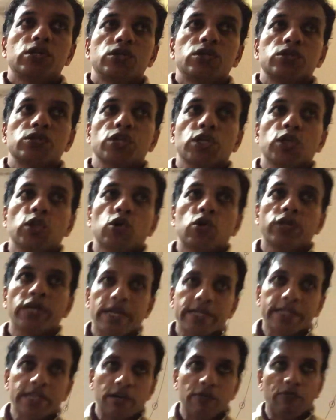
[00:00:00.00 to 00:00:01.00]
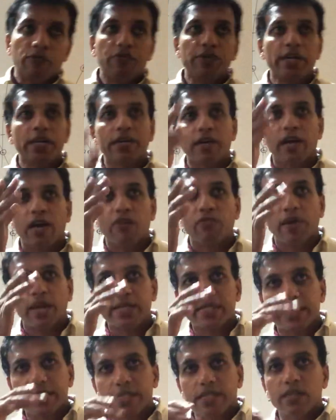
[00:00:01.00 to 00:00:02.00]
So you know that every graph has
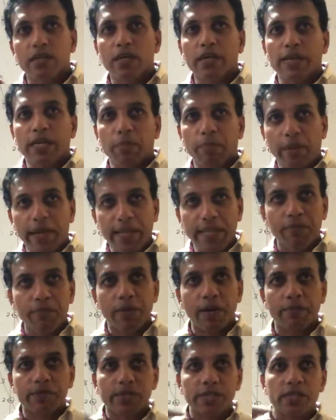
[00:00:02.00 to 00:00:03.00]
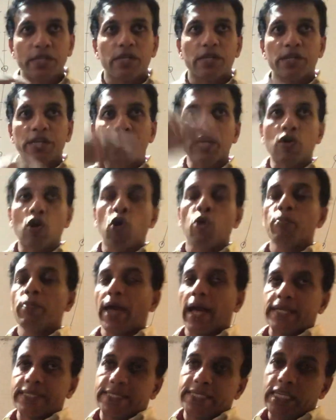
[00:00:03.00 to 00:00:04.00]
a turning, minimum turning or
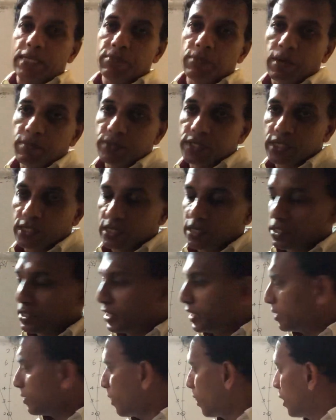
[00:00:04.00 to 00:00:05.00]
maximum turning.